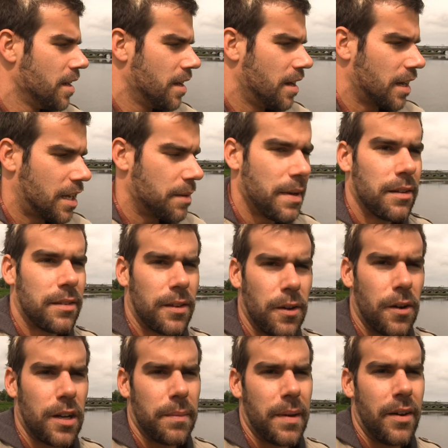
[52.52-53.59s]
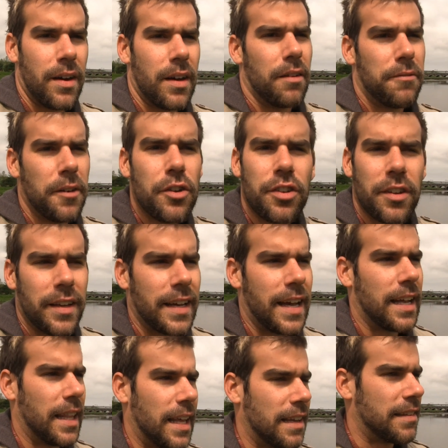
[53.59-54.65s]
I came out to talk about a vision I
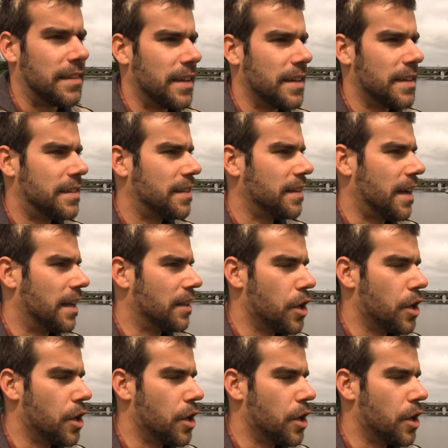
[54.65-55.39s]
had last night.